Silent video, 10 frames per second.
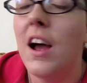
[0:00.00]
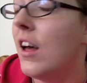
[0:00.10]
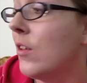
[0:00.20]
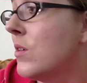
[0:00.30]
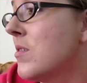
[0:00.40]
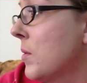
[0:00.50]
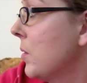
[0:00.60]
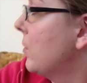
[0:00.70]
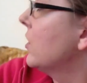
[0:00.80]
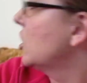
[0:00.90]
Otherwise, I'm going
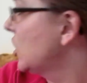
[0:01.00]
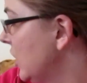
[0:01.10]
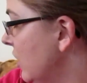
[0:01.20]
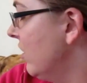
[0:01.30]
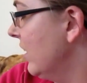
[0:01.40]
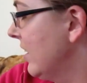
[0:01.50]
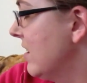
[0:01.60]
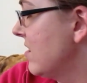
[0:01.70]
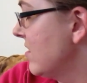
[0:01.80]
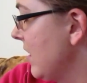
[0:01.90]
to put a sheet on it
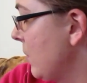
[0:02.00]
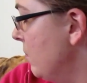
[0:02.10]
because it's like